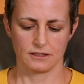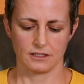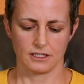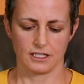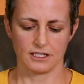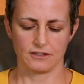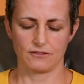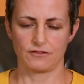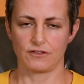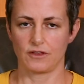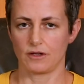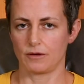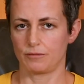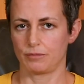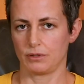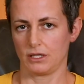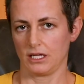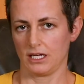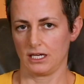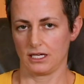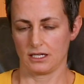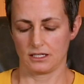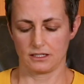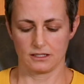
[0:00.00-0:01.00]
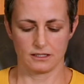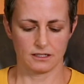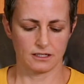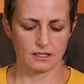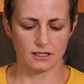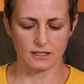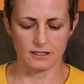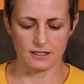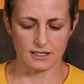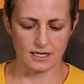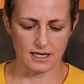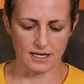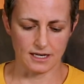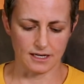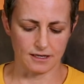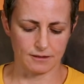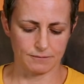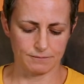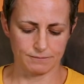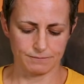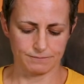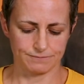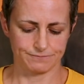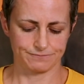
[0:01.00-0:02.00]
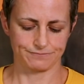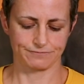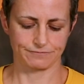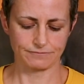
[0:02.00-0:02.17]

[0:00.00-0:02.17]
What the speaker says: give the plan a name,